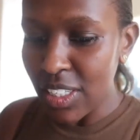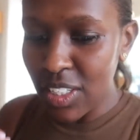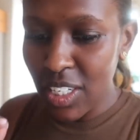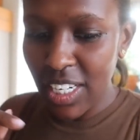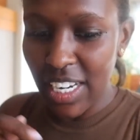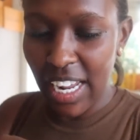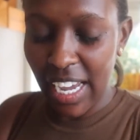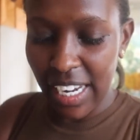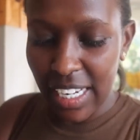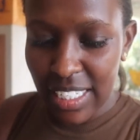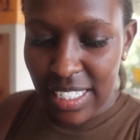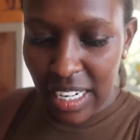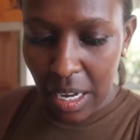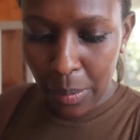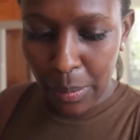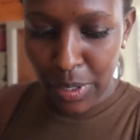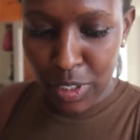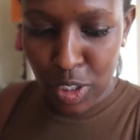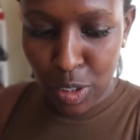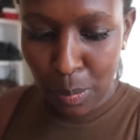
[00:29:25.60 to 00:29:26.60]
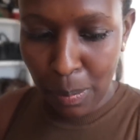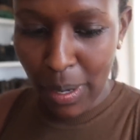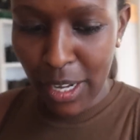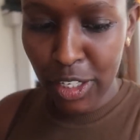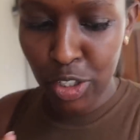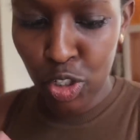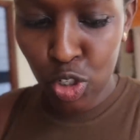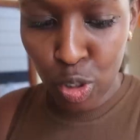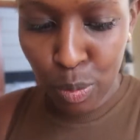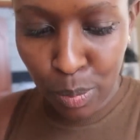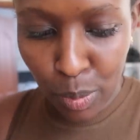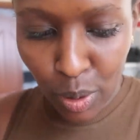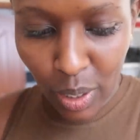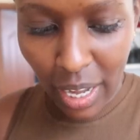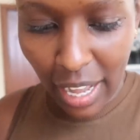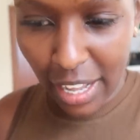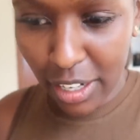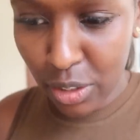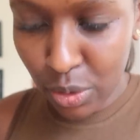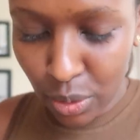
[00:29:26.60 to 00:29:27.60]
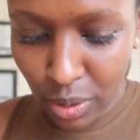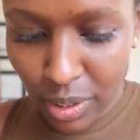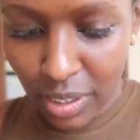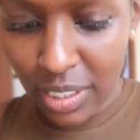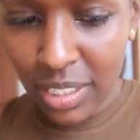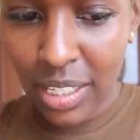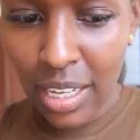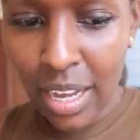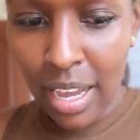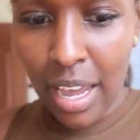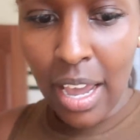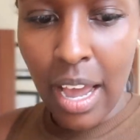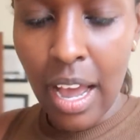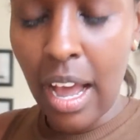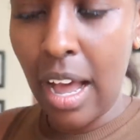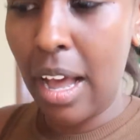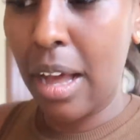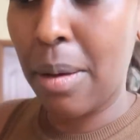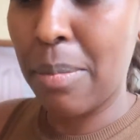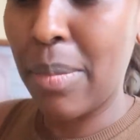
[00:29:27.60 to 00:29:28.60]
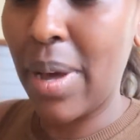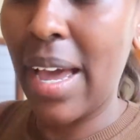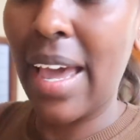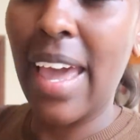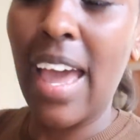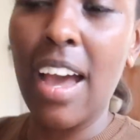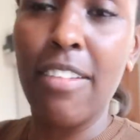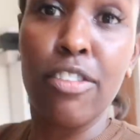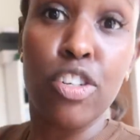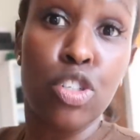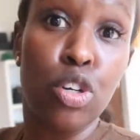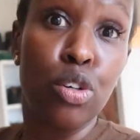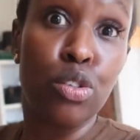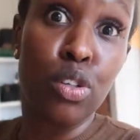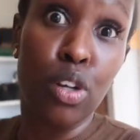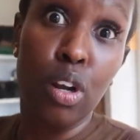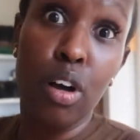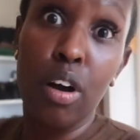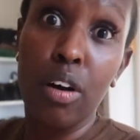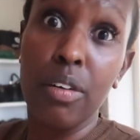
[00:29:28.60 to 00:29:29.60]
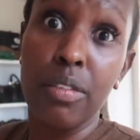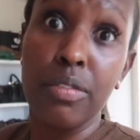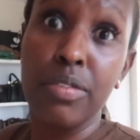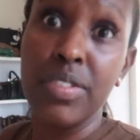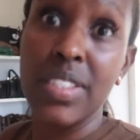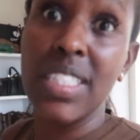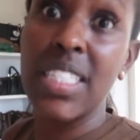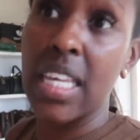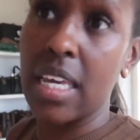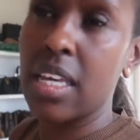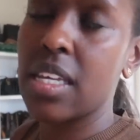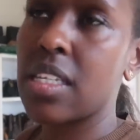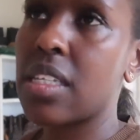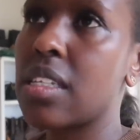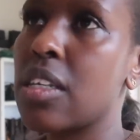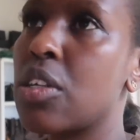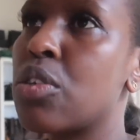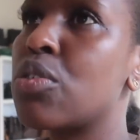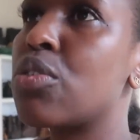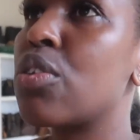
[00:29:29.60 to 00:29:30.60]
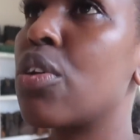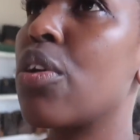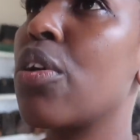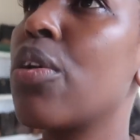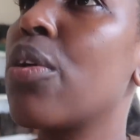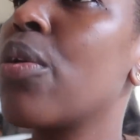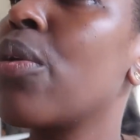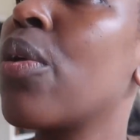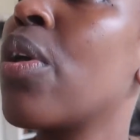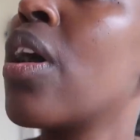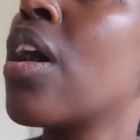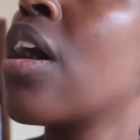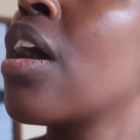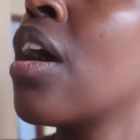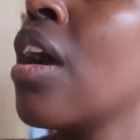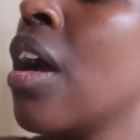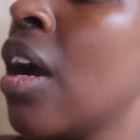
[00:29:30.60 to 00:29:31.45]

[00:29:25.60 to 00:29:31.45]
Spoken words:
Tonight I want to burn two more candles. I have a total of six, so